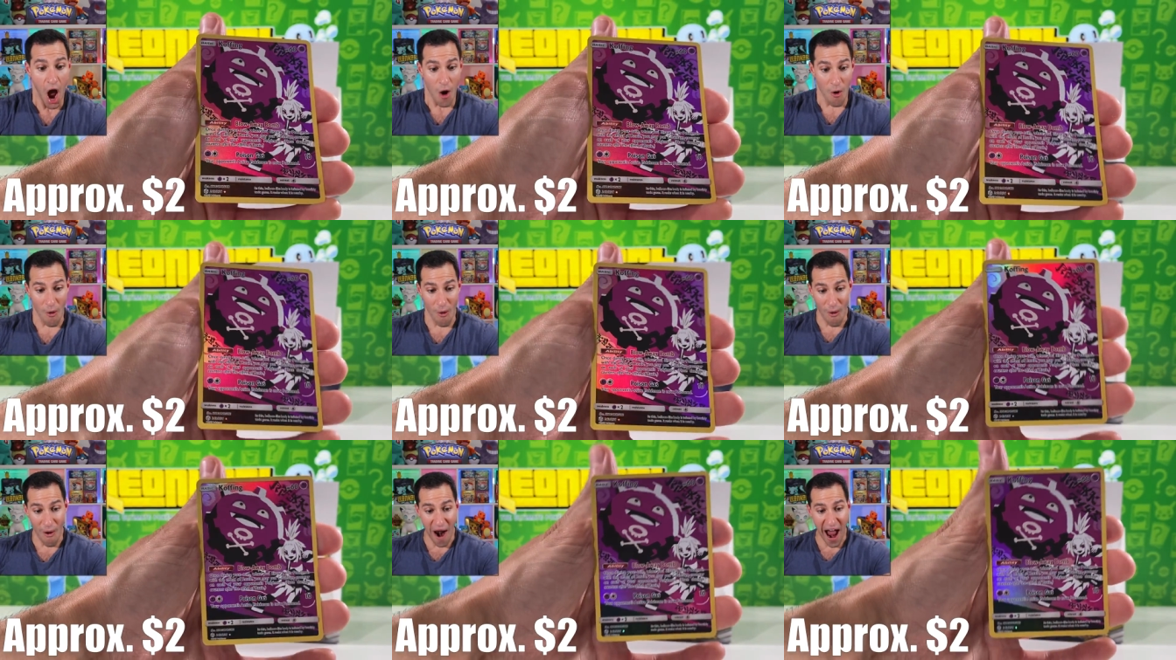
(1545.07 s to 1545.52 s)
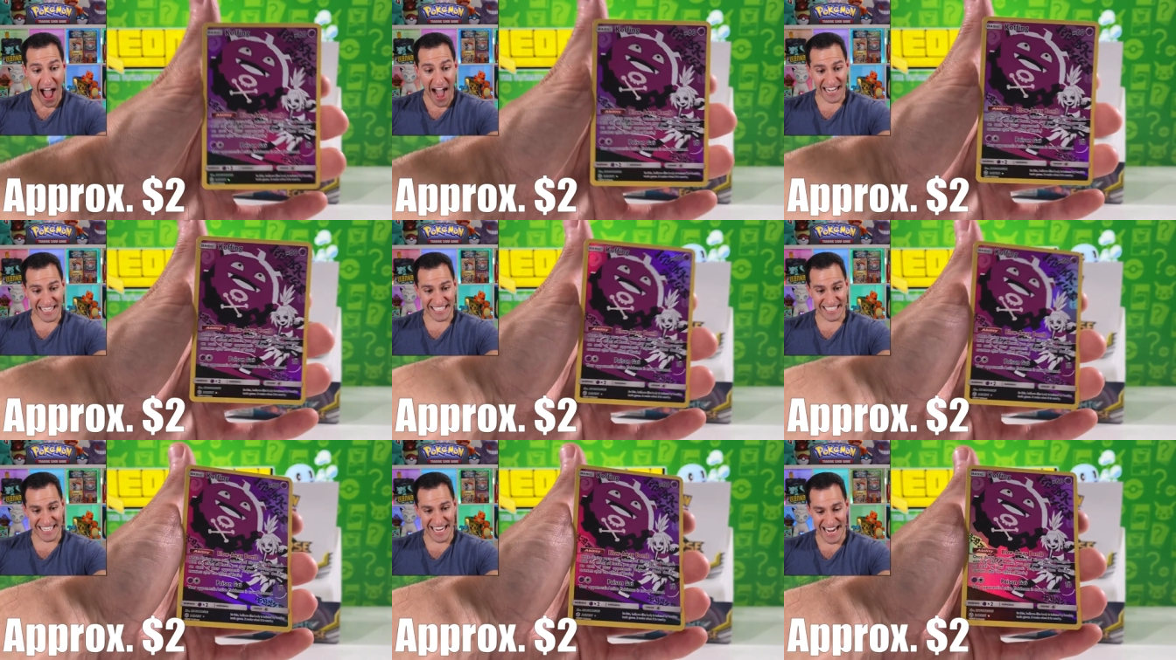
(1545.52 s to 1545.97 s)

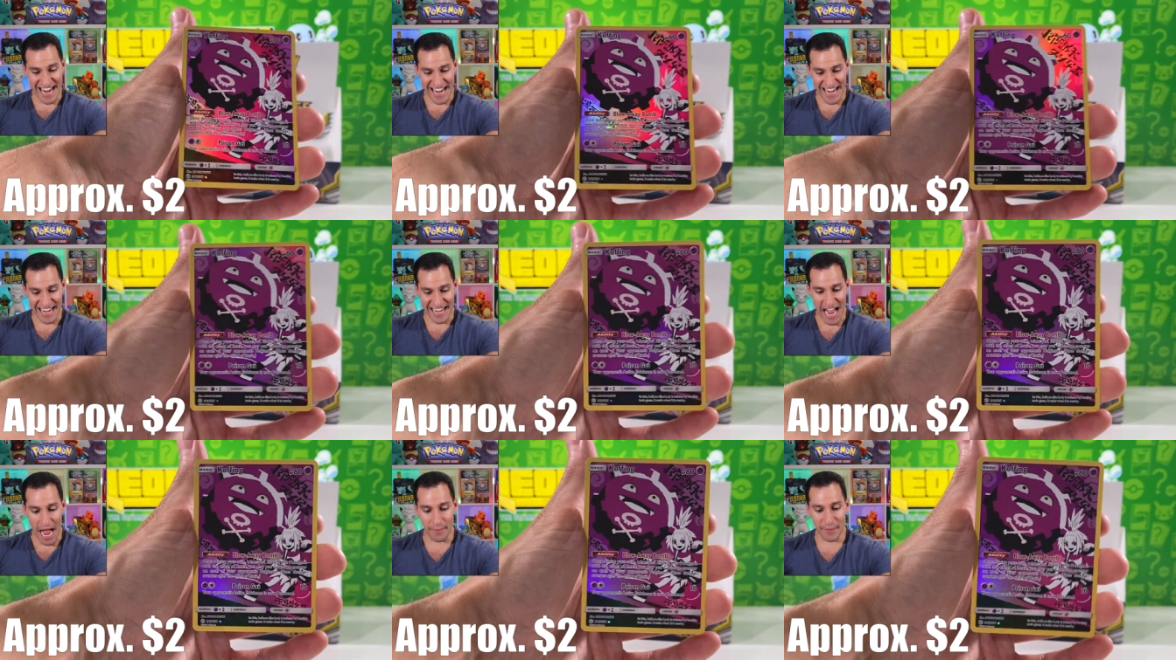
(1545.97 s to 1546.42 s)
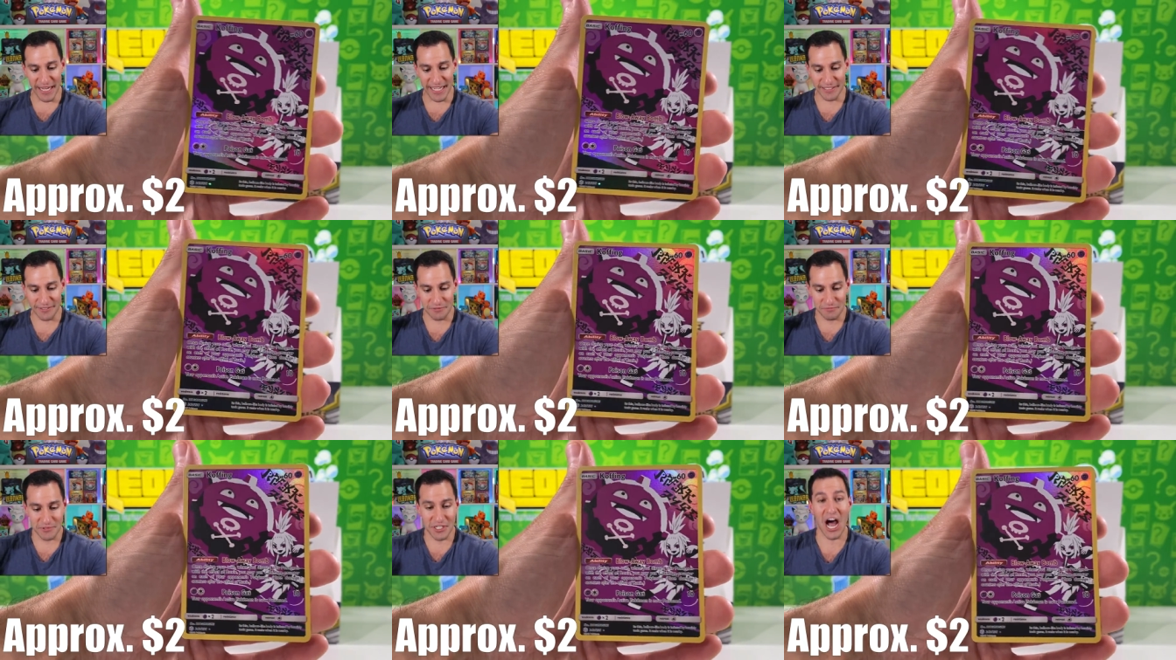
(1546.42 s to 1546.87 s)
Roxie! I
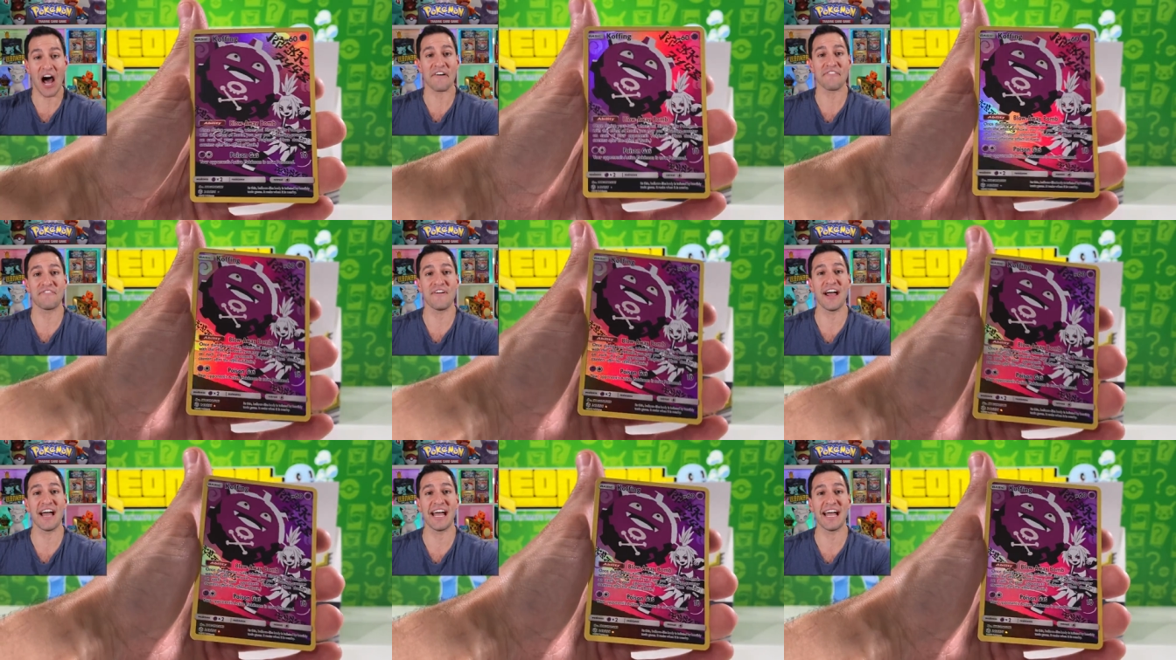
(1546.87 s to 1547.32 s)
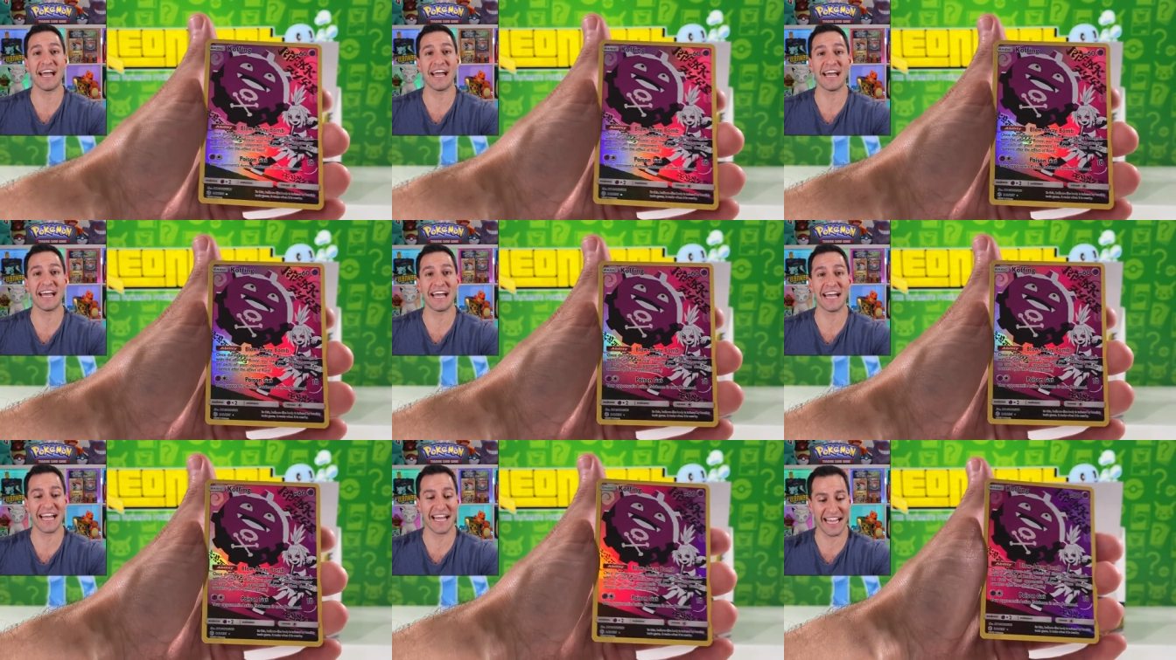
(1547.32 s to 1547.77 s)
mean,
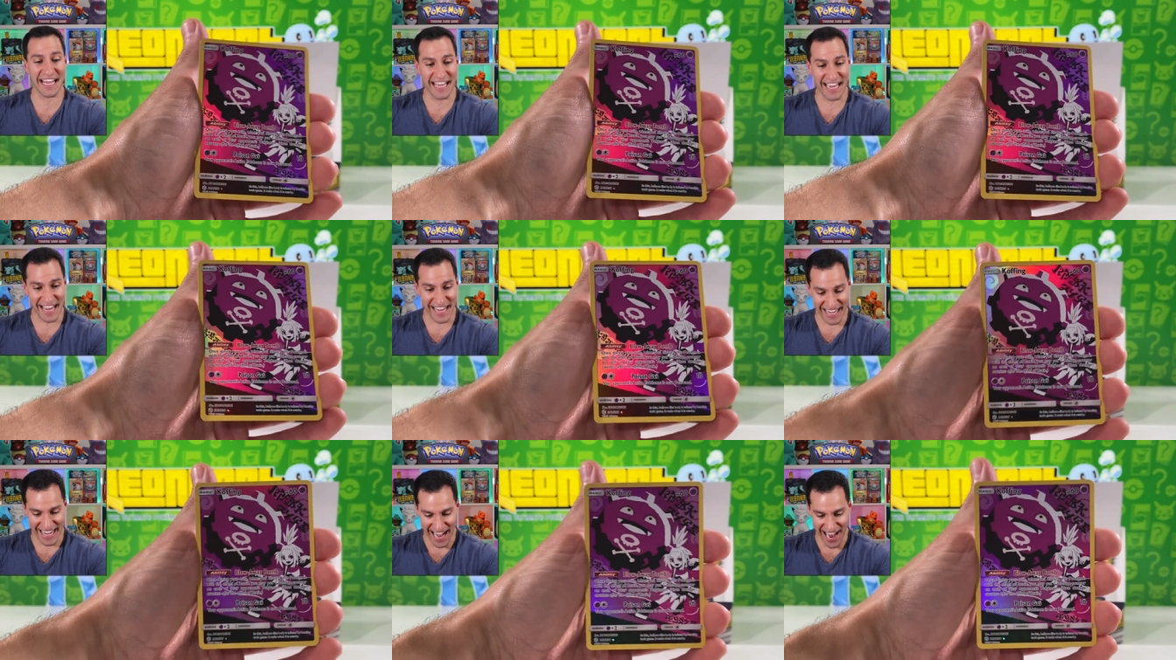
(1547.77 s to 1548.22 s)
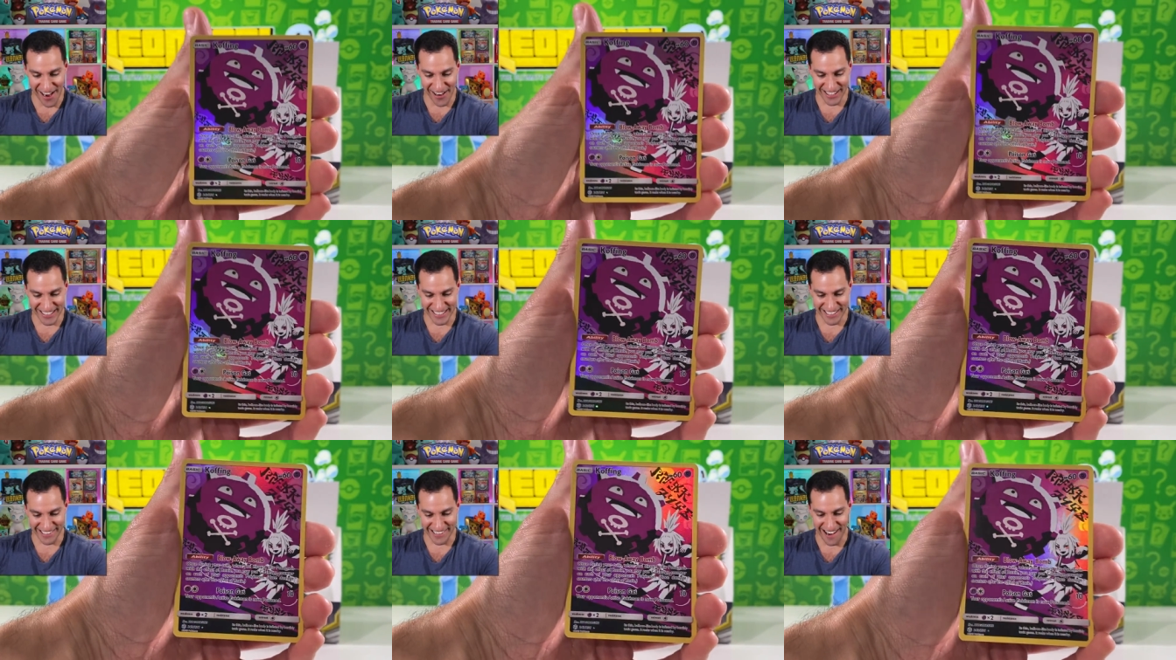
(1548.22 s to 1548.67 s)
Koffing!
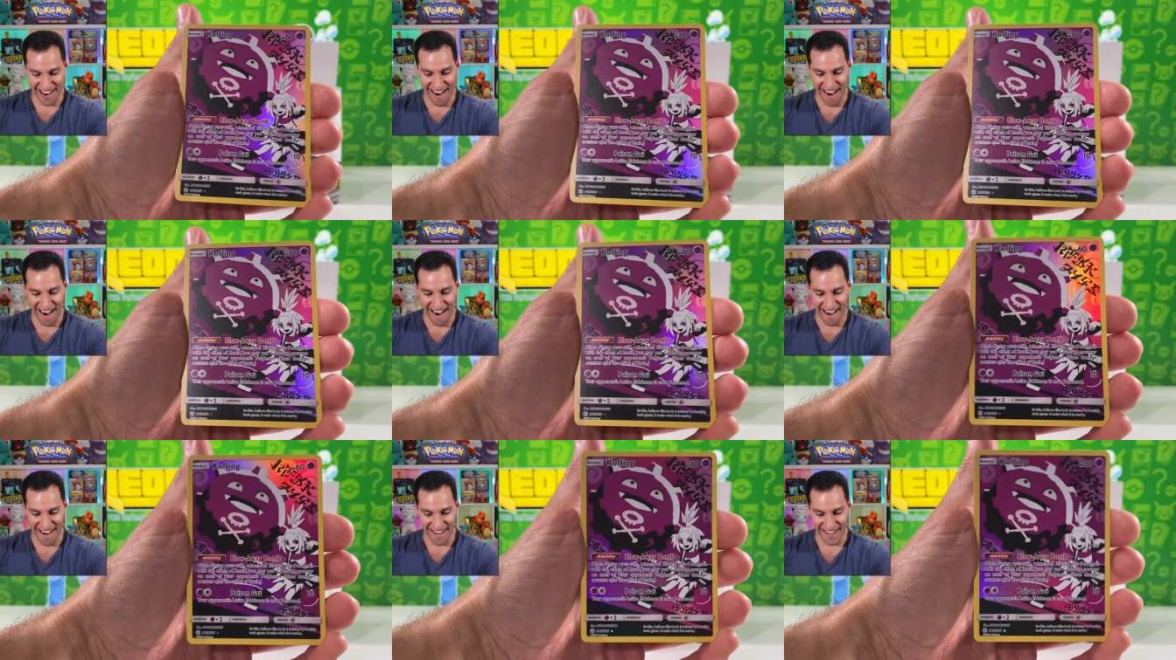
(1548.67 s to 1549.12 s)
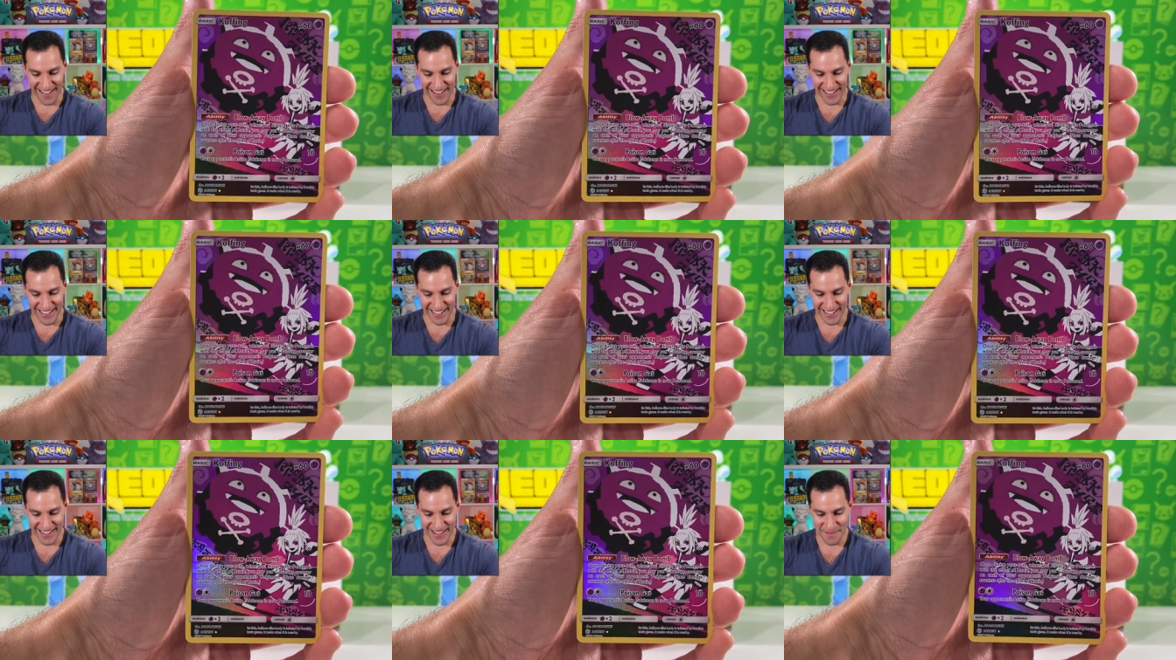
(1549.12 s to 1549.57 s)
Character
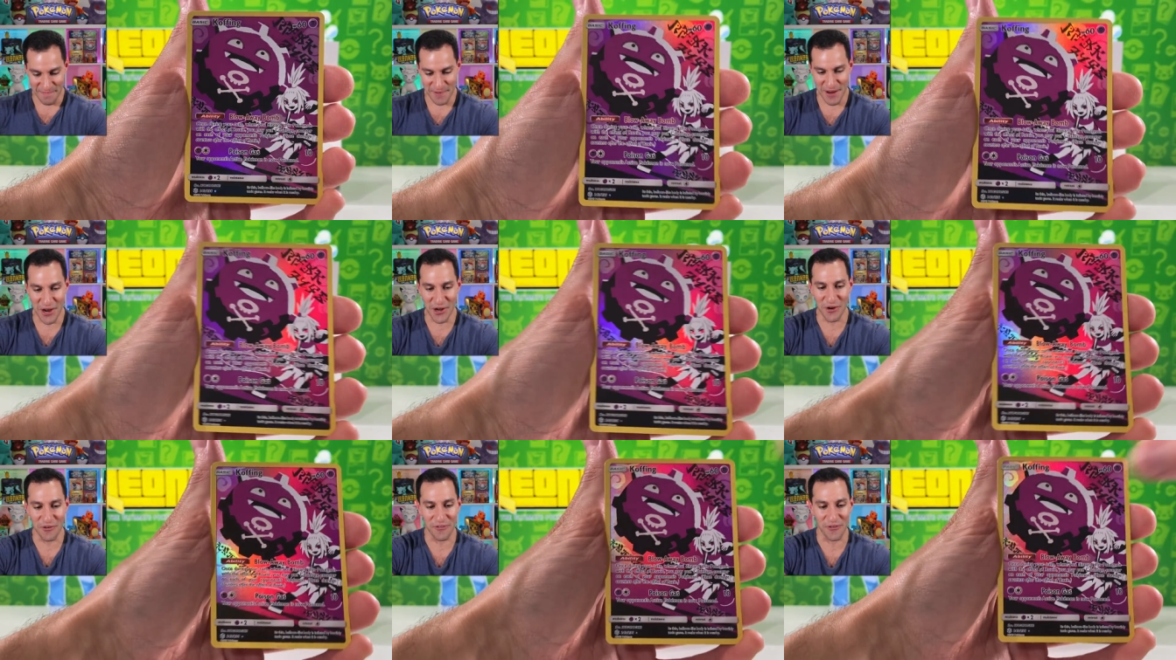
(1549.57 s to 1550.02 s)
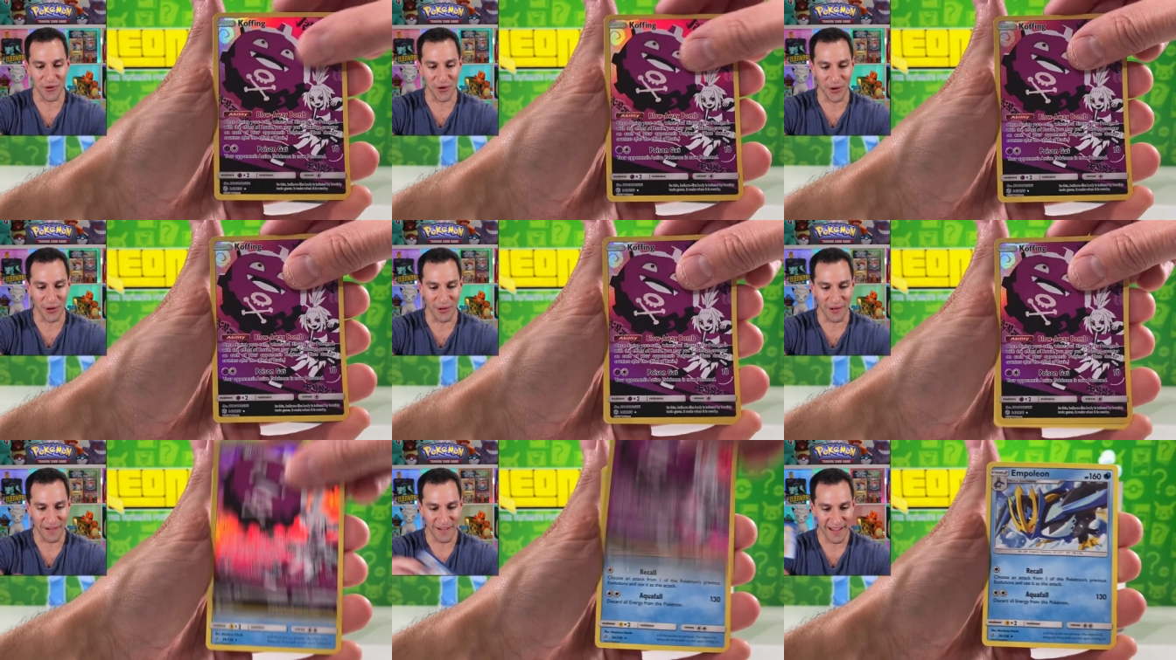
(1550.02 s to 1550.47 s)
card!
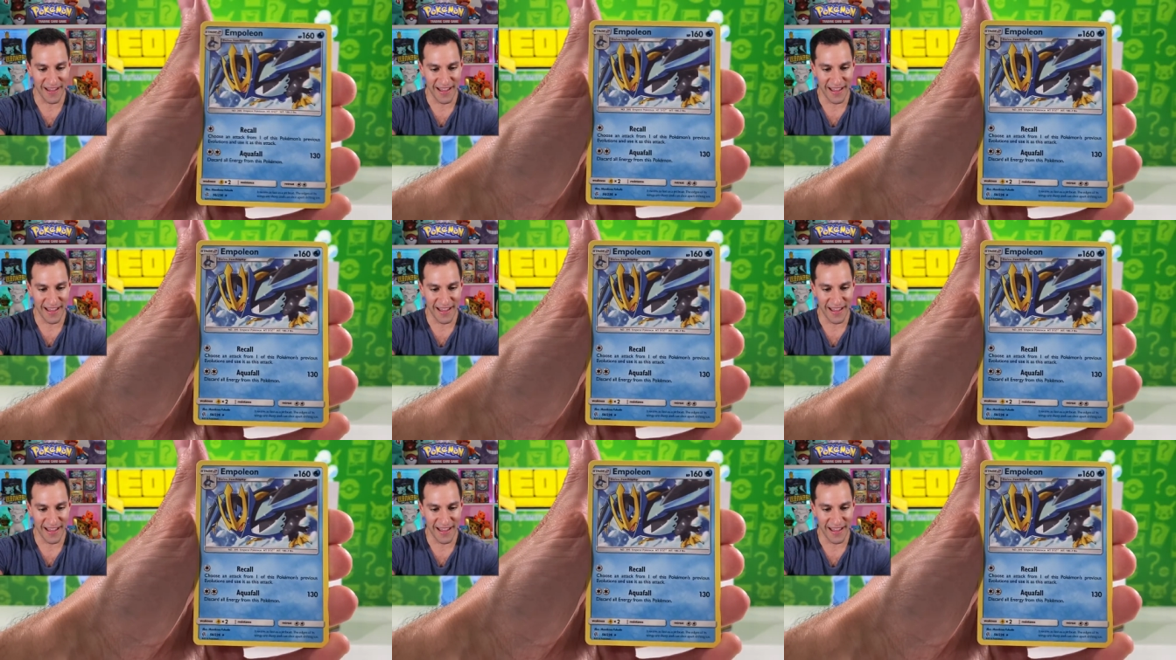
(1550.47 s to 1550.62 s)
Beautiful.